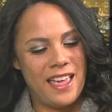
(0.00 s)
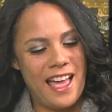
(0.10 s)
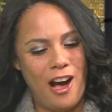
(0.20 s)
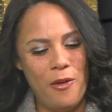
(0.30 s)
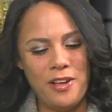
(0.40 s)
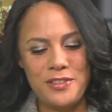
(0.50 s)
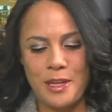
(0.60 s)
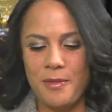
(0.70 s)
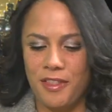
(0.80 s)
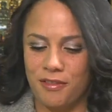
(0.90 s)
How have
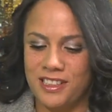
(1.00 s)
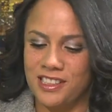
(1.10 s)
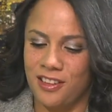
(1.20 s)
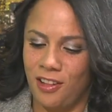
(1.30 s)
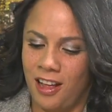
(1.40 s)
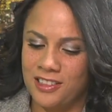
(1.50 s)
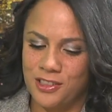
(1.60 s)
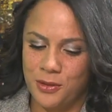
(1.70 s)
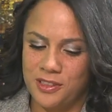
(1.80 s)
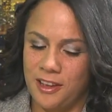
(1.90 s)
some of the recent
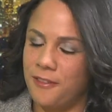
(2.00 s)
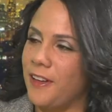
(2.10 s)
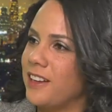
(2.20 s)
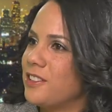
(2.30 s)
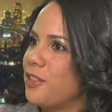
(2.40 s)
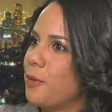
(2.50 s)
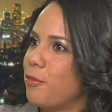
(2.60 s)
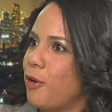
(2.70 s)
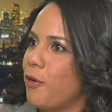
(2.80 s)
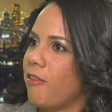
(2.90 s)
lawsuits affected the
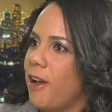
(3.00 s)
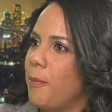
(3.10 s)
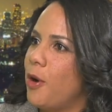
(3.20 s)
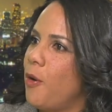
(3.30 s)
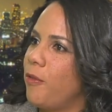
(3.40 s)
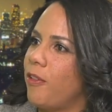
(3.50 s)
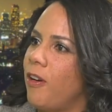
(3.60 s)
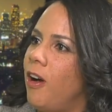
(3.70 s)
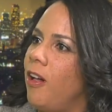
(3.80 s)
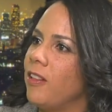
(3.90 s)
program
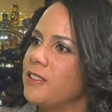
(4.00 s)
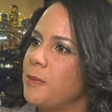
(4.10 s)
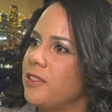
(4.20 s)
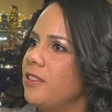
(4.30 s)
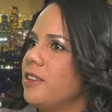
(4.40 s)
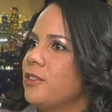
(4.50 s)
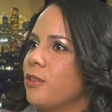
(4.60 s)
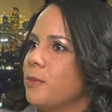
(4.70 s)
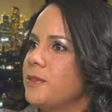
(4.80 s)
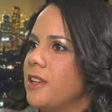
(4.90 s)
overall, especially in
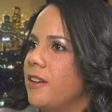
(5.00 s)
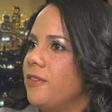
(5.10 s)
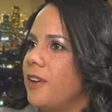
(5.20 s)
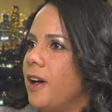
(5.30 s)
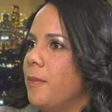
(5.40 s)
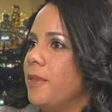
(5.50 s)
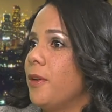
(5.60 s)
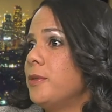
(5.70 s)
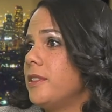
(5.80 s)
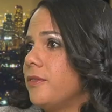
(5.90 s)
terms of
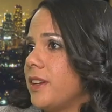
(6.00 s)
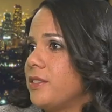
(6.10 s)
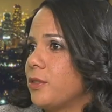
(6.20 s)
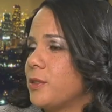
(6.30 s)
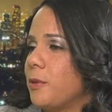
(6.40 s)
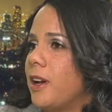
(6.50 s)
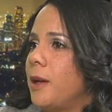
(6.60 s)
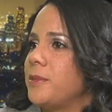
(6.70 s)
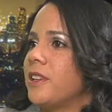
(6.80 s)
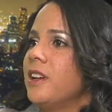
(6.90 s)
those investors
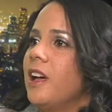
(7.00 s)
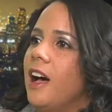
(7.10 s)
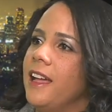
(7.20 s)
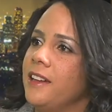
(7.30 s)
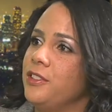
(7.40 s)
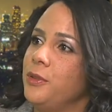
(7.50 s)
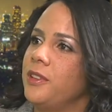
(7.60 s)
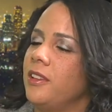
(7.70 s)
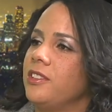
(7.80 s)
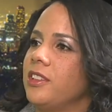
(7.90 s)
perhaps and due
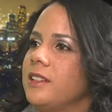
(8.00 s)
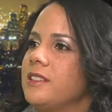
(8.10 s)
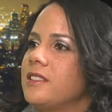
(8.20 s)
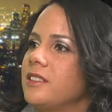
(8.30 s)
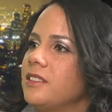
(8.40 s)
diligence?